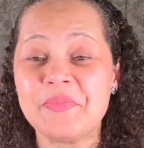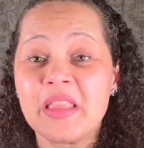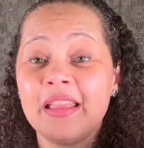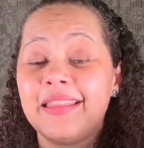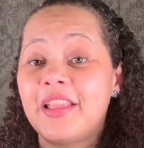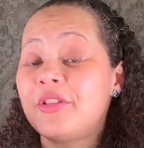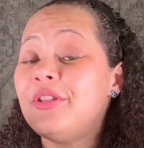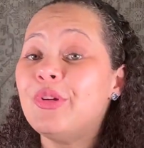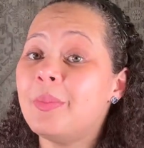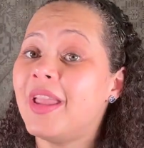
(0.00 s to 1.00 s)
that
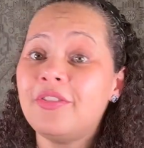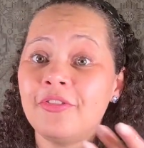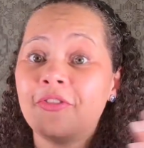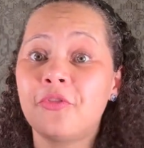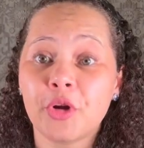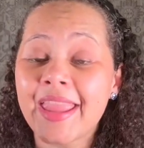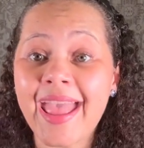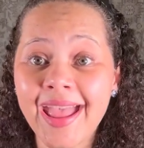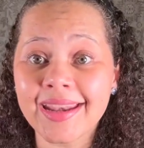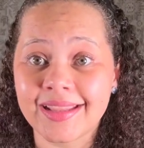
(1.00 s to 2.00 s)
you may
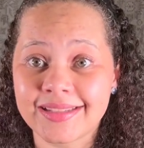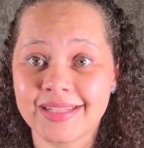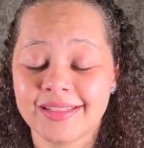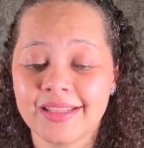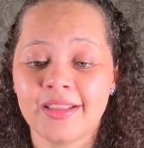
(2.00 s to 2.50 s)
forget it.